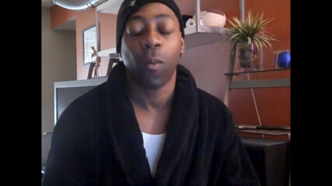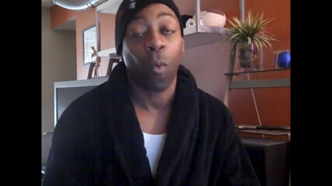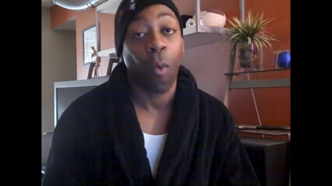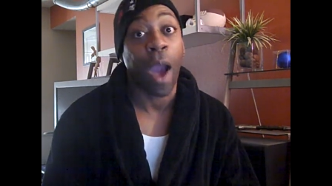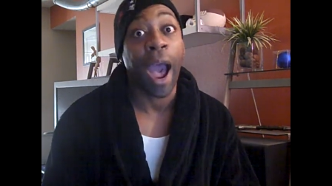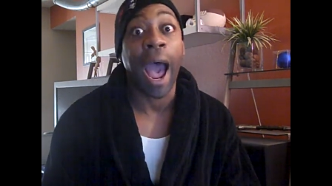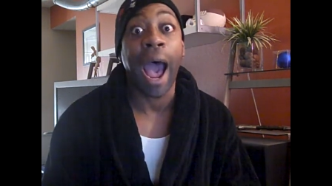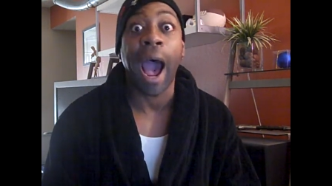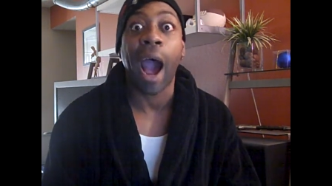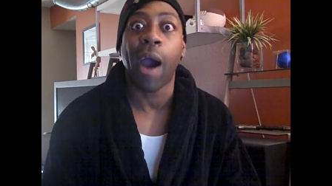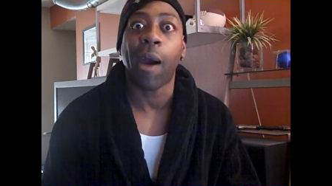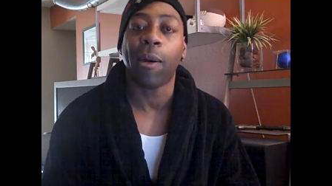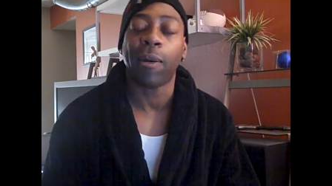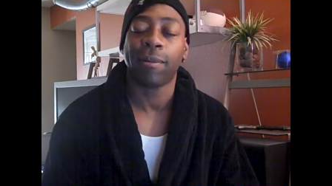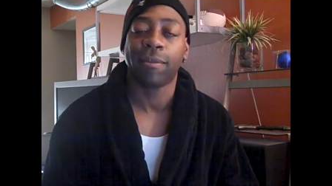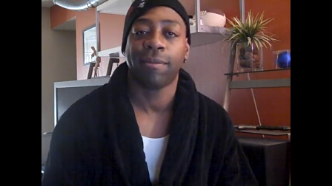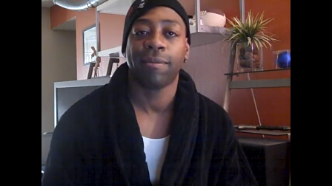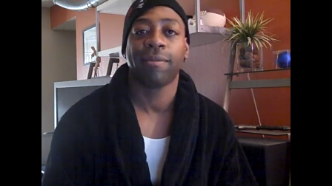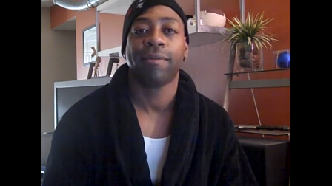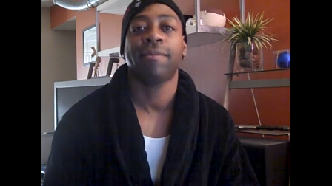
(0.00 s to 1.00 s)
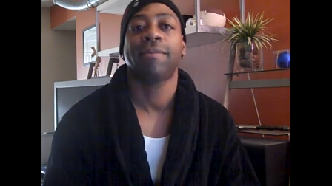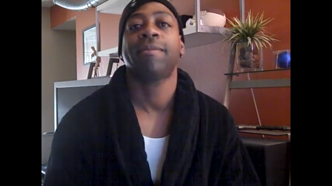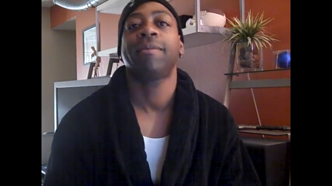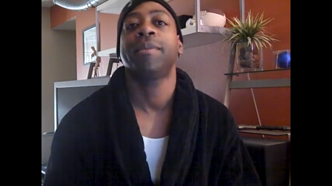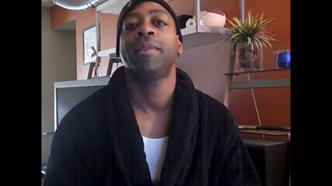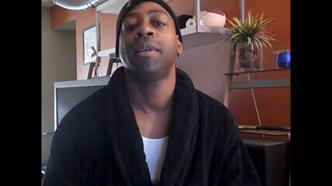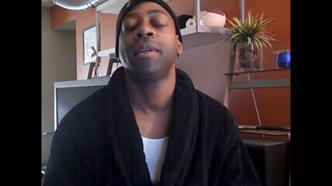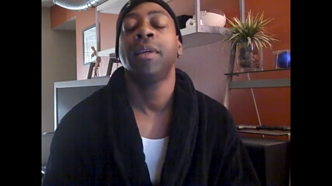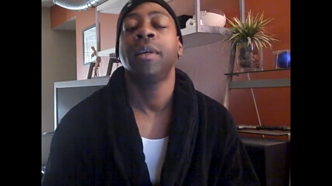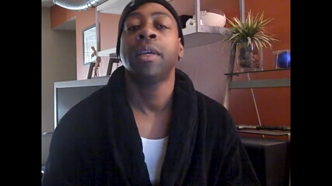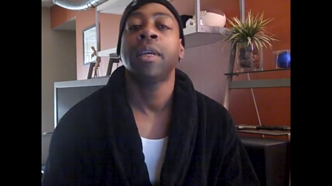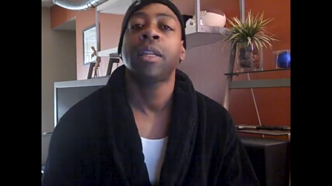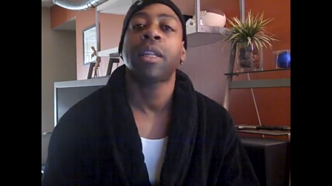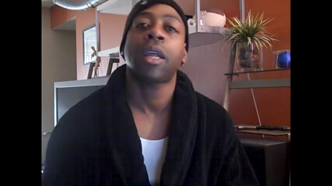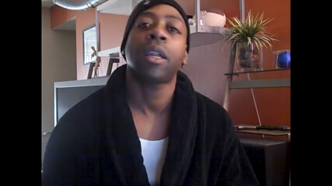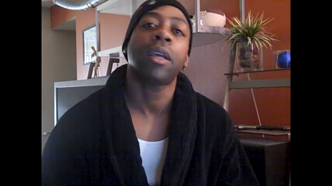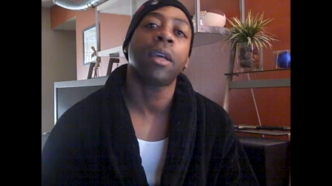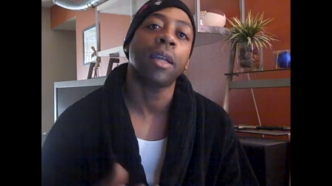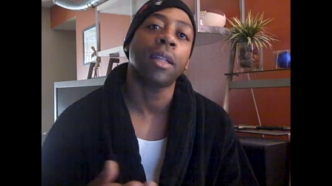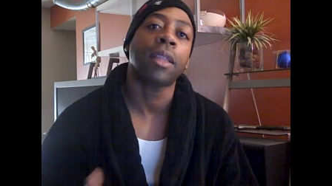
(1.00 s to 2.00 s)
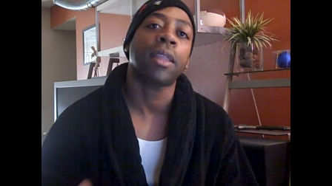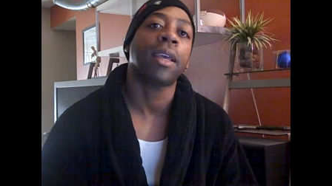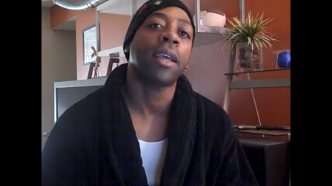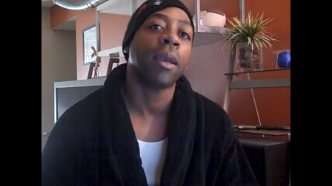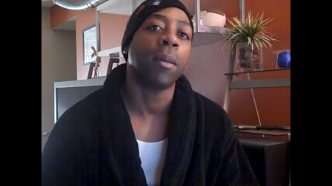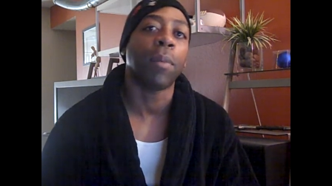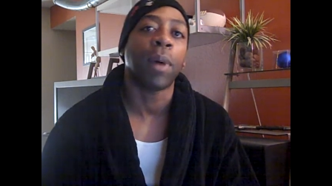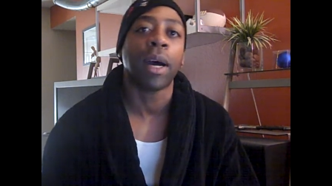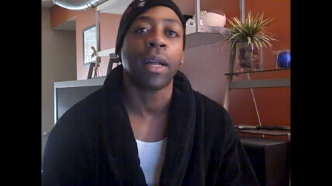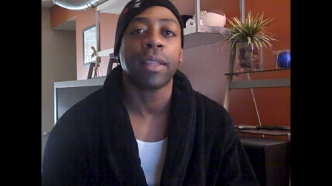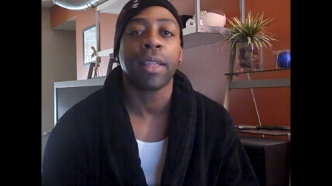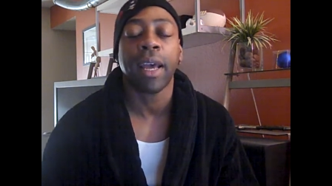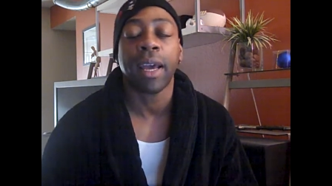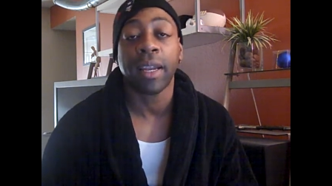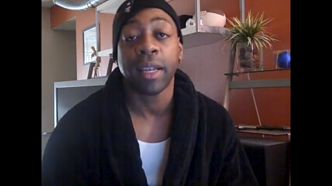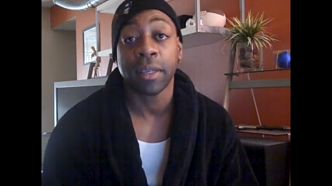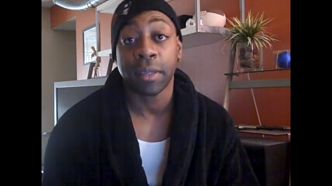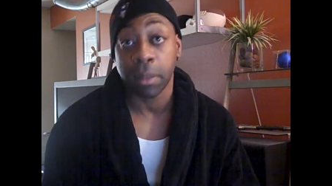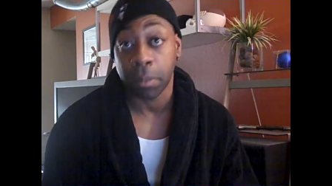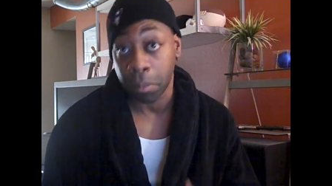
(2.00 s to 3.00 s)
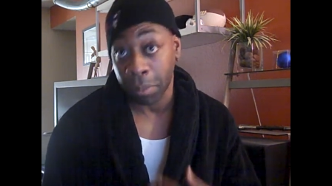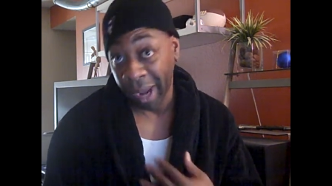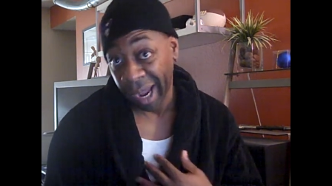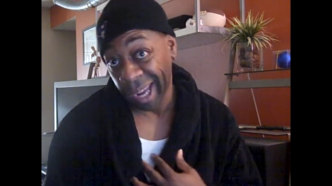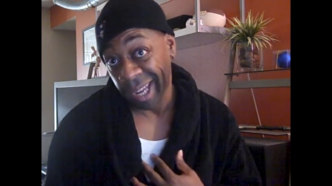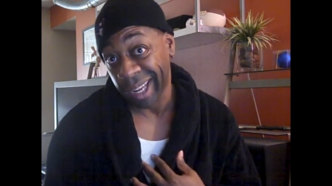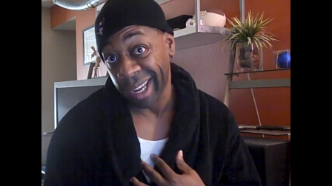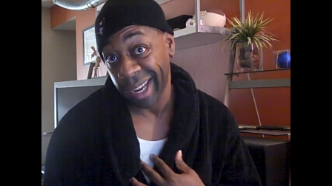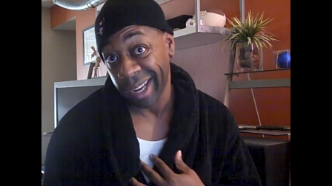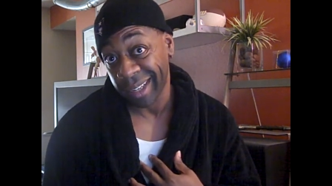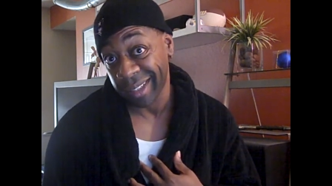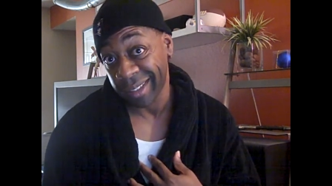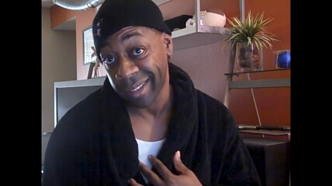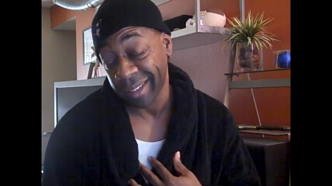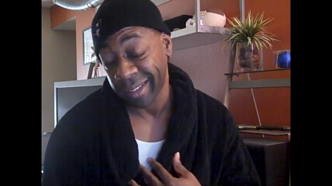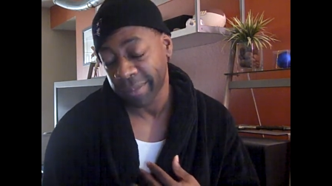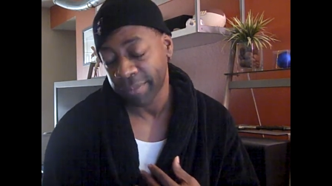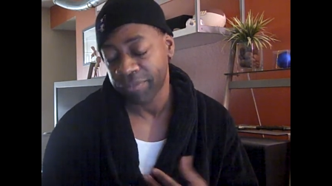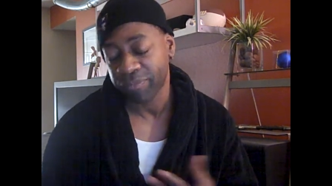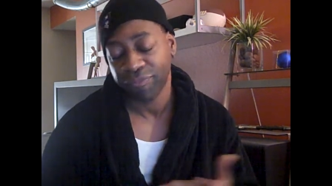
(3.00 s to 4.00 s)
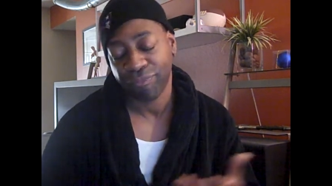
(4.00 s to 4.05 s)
Wow. Now, the good thing about that is, in my case,